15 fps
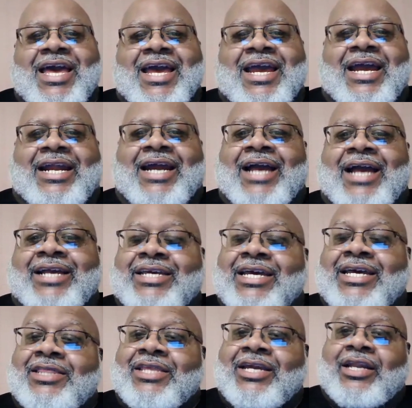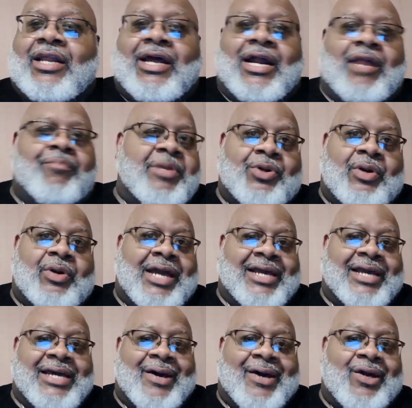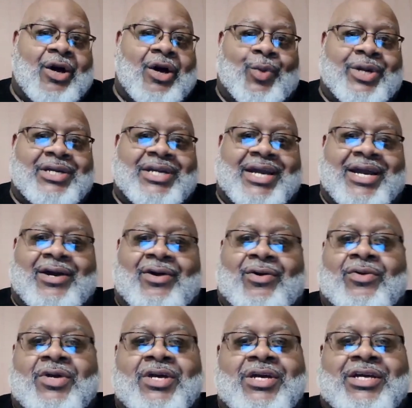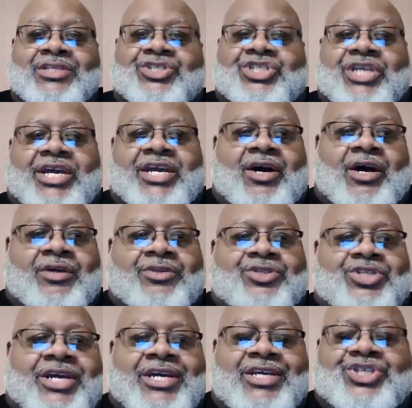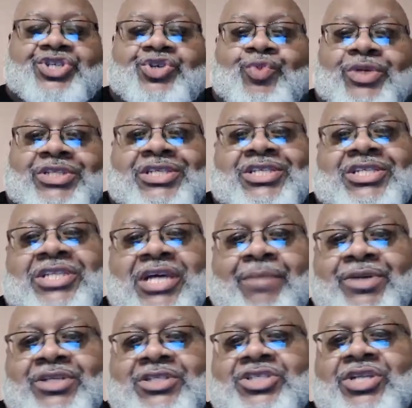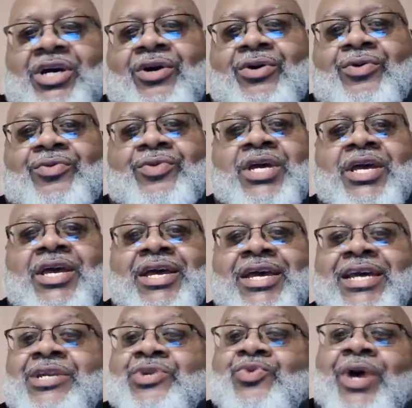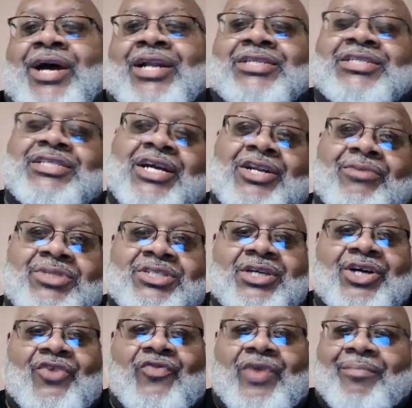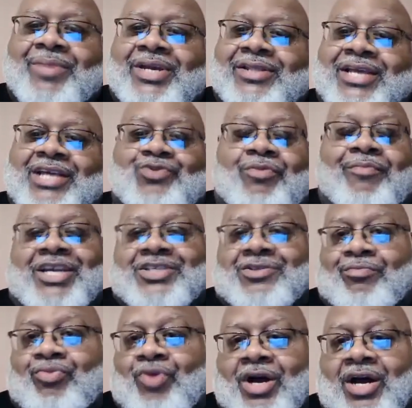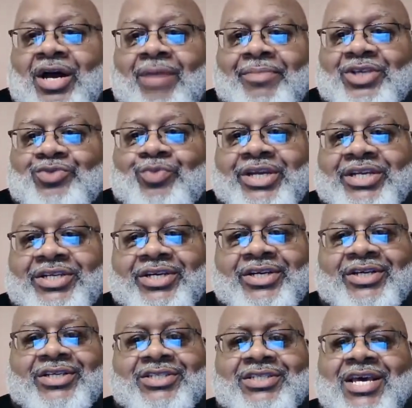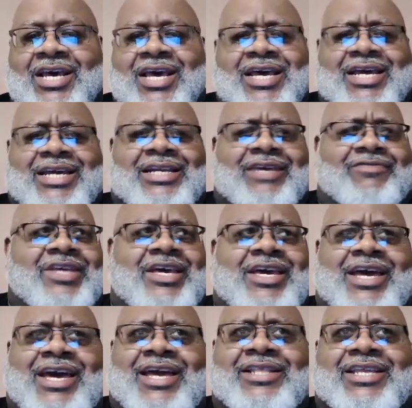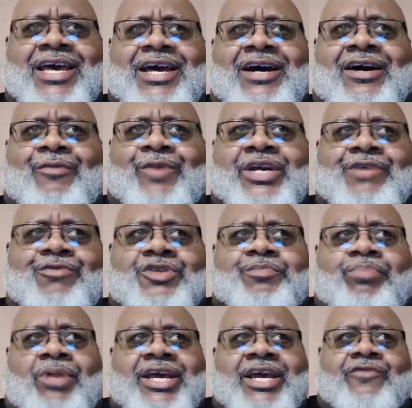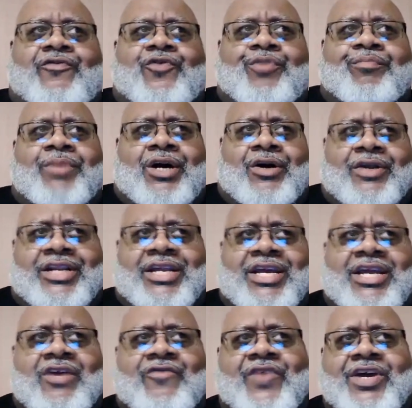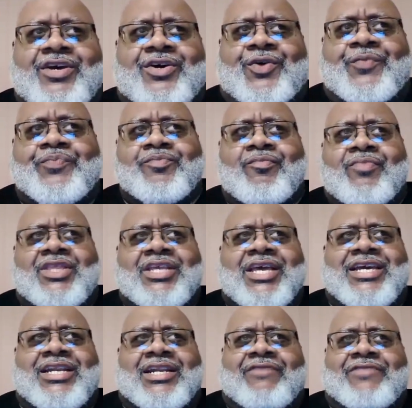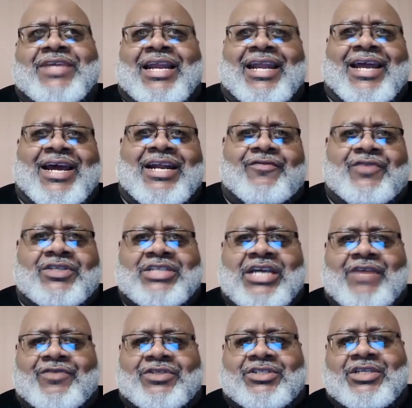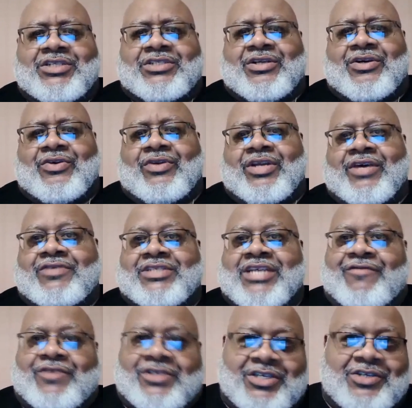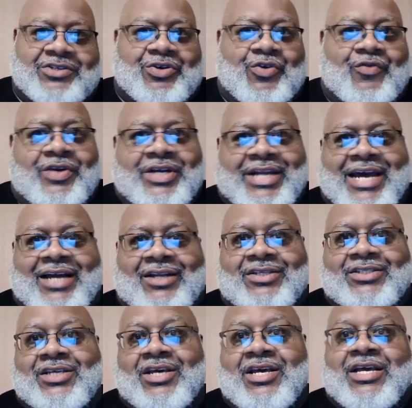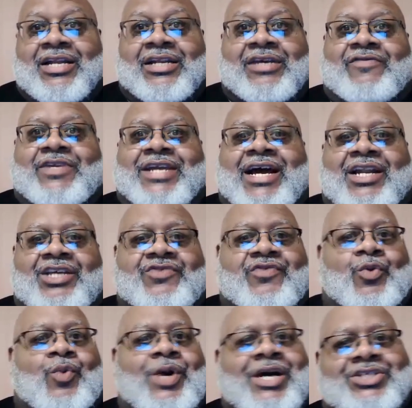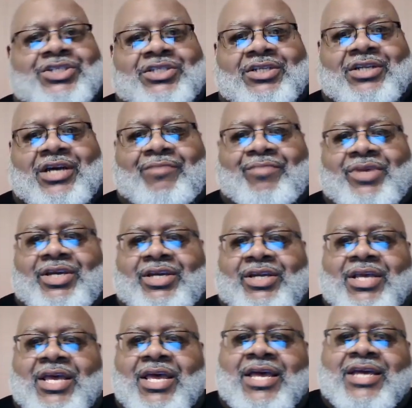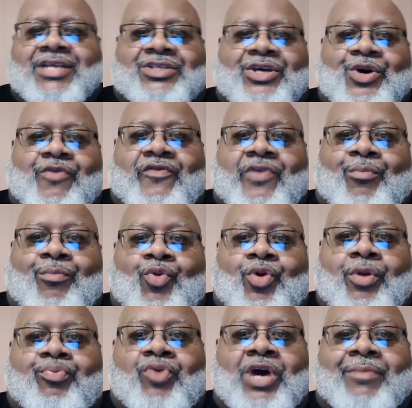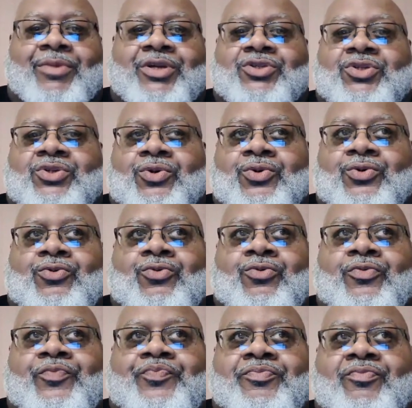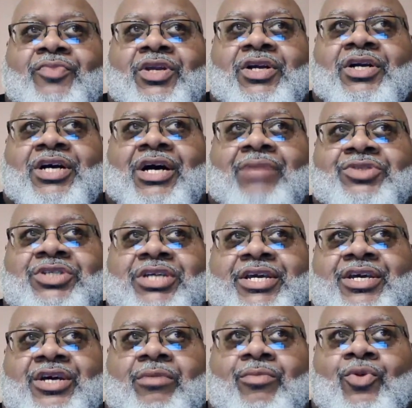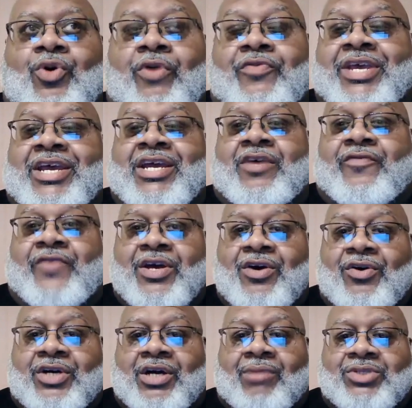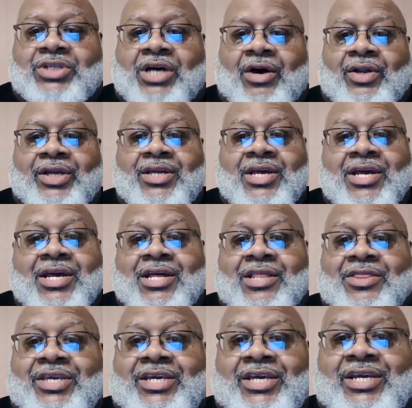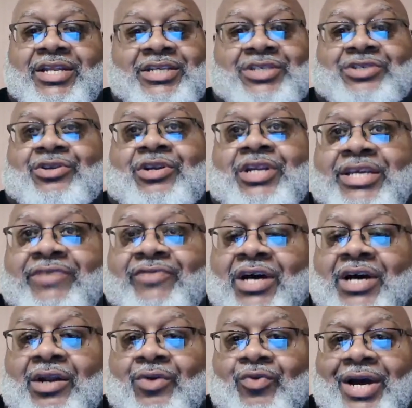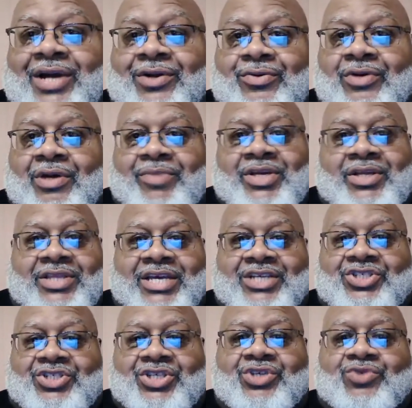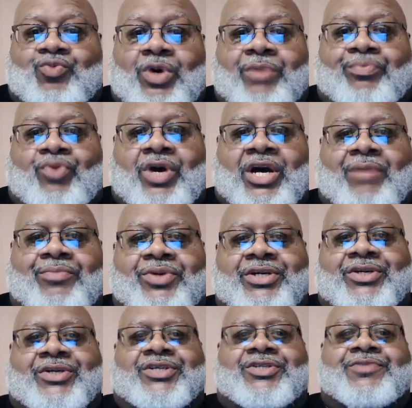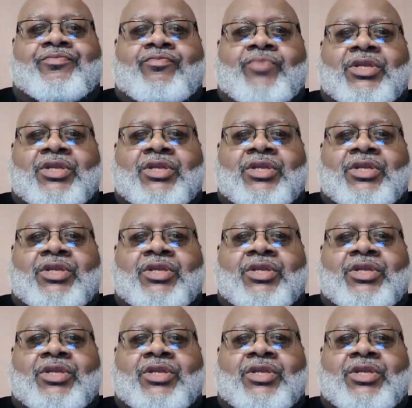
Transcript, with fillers: And I get that a lot of people don't like how it all went down. J S U was his stepping stone. He knew how to sell himself. I mean, that's what makes him Prime. That's what he does. He left it that um, when he was playing football in the N F L. He left Atlanta for San Francisco, left San Francisco for Dallas, left Dallas for Washington. I mean, so if a more prominent school comes to him, or if the N F L comes calling, then he's going to leave Colorado. I mean, that's just what Prime does.